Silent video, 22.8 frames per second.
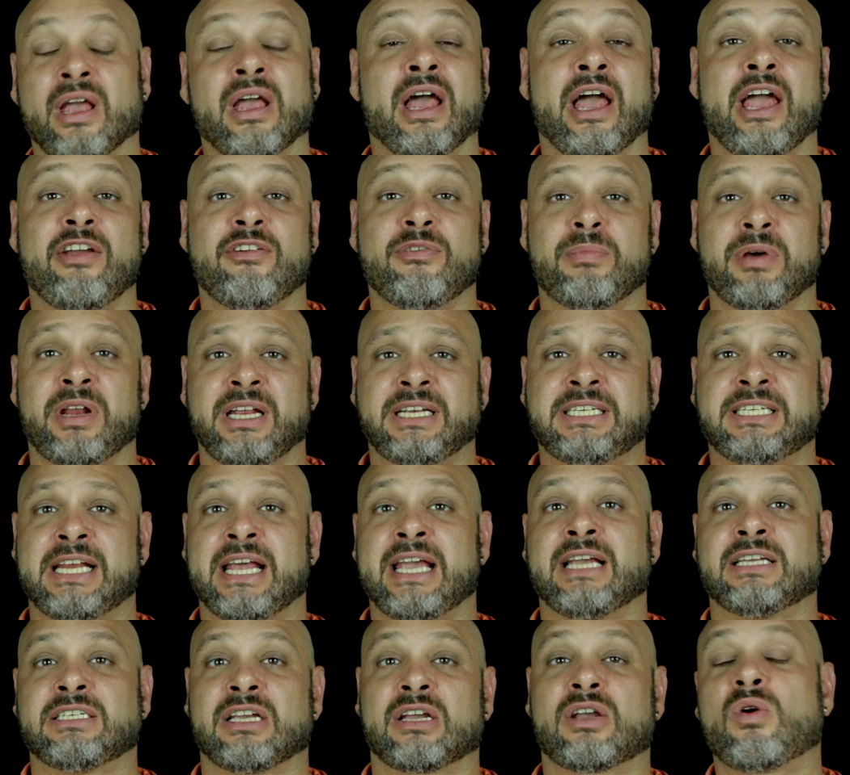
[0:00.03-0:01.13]
Hey everybody,
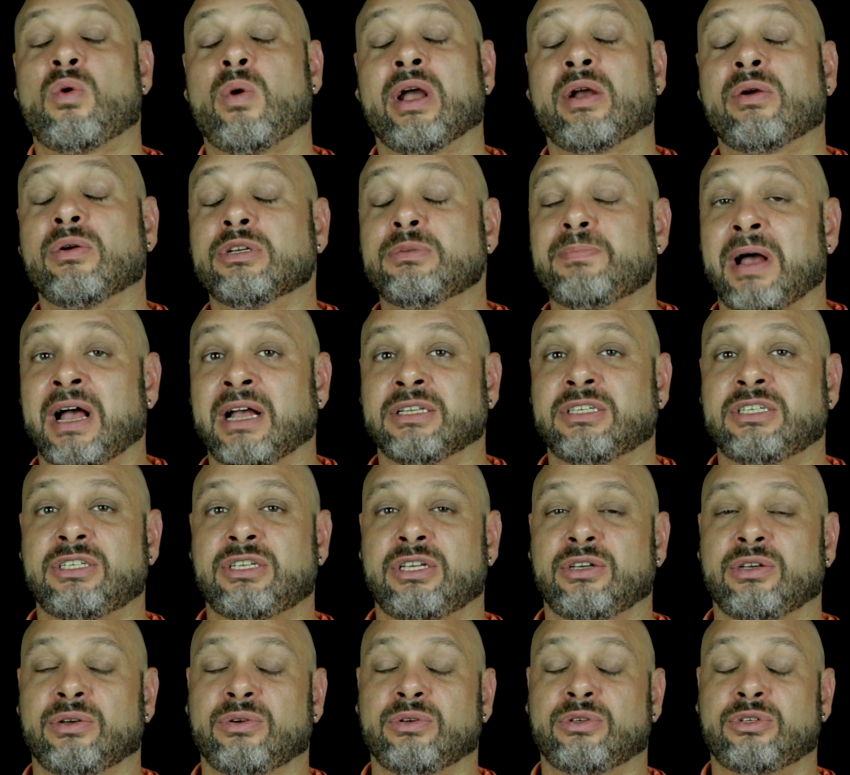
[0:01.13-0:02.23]
today is a quick response
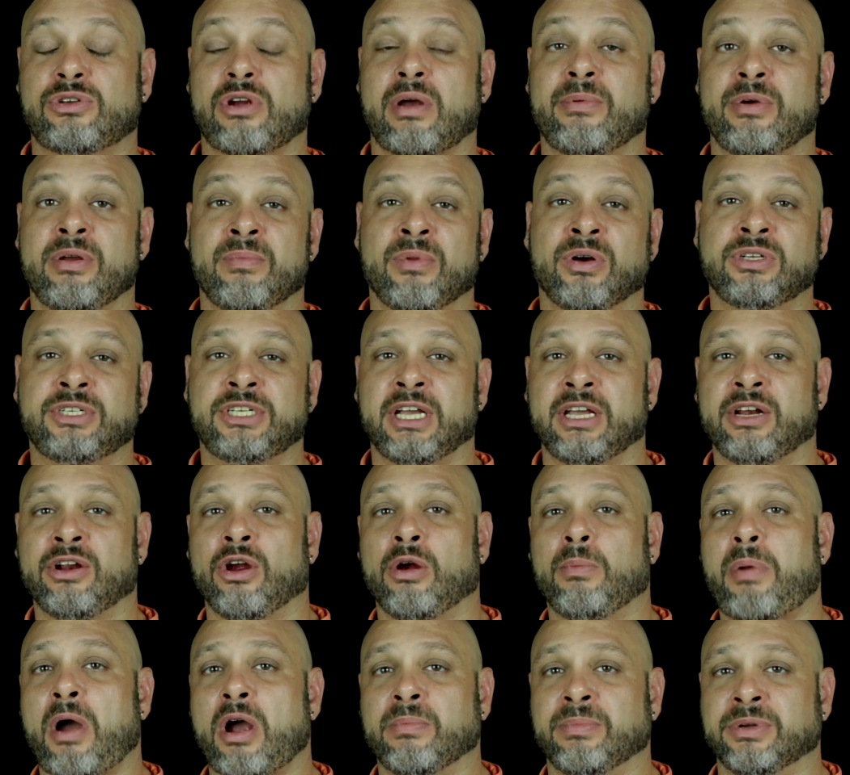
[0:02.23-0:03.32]
to Strawberry Mochi and her
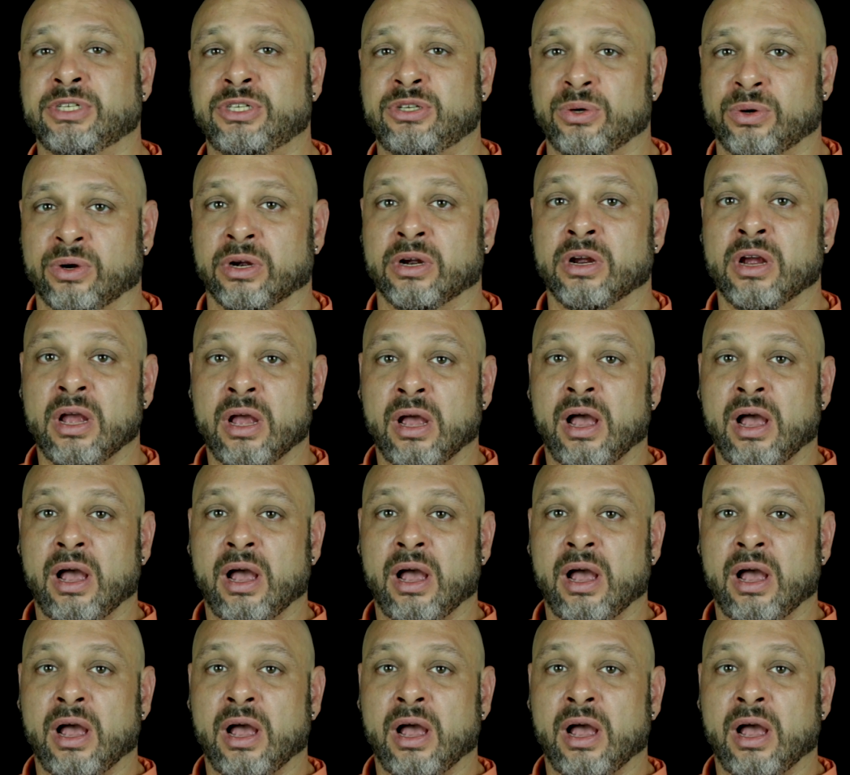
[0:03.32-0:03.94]
apartment tour.